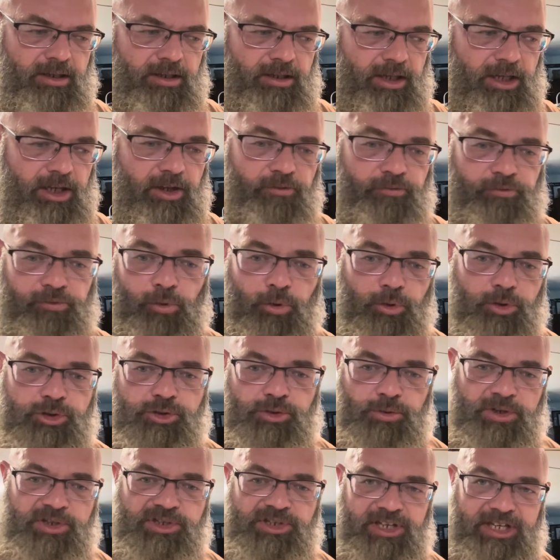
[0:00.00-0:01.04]
floor
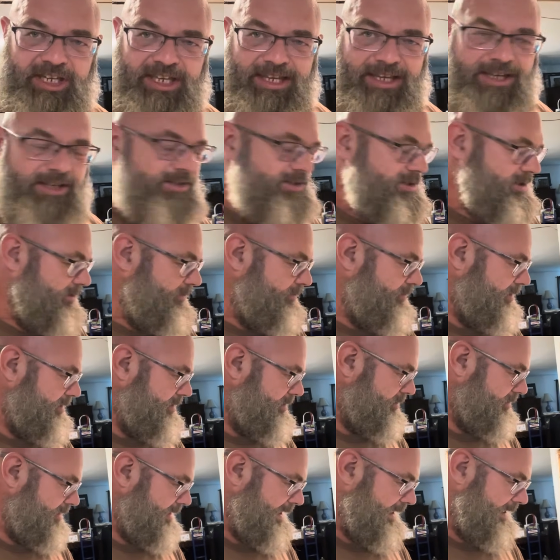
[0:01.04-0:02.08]
joist adhesive
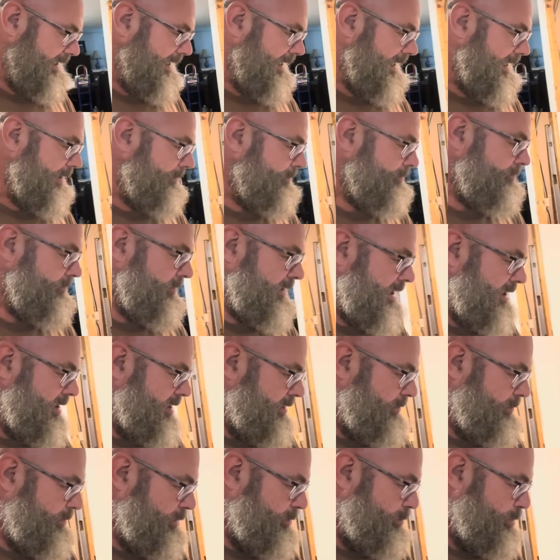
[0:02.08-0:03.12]
that I got. I'm
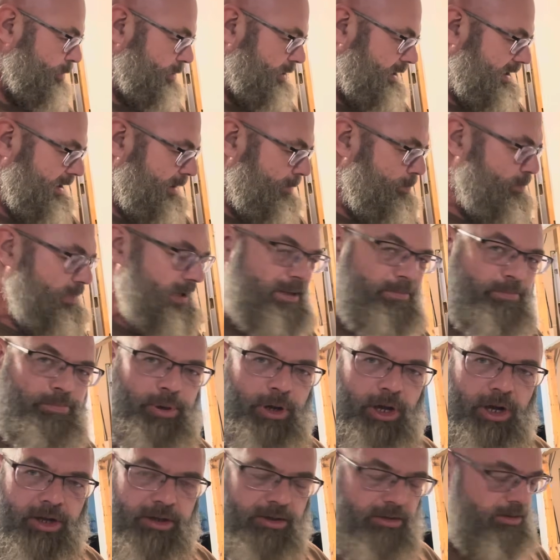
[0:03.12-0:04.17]
going to put like a big
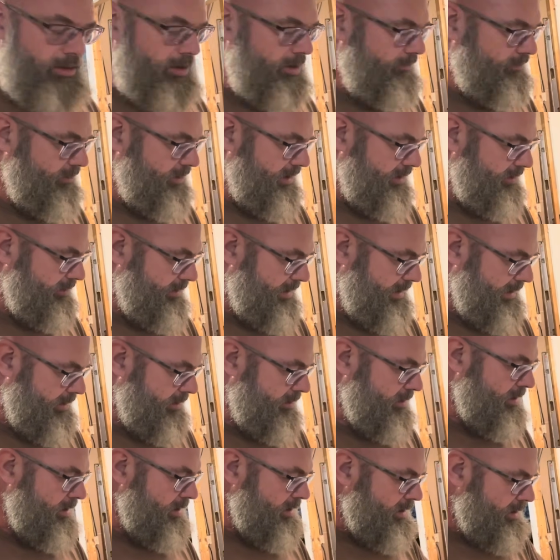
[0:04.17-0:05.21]
puddle of it in there.
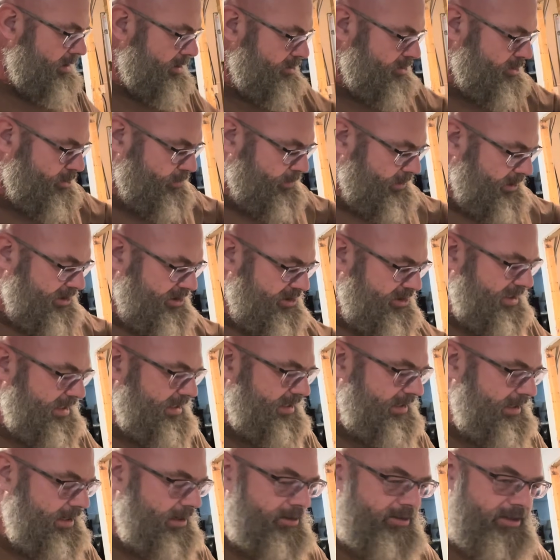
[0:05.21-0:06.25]
So when I set it
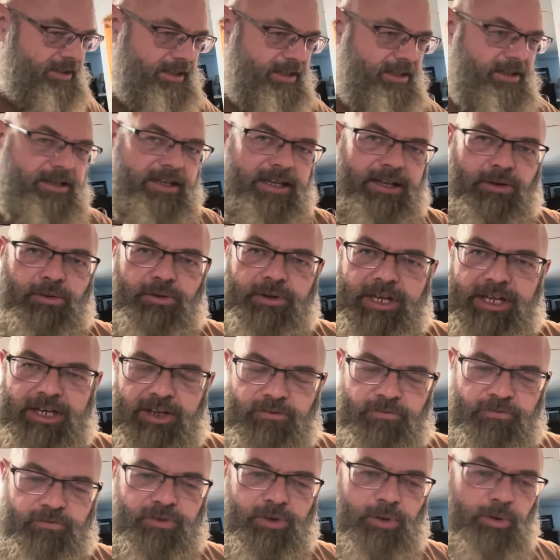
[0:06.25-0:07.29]
down in, it'll kind of
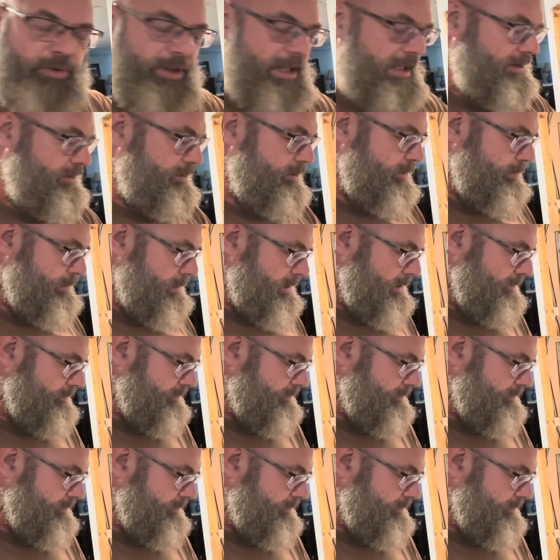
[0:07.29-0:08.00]
fill that little bit of a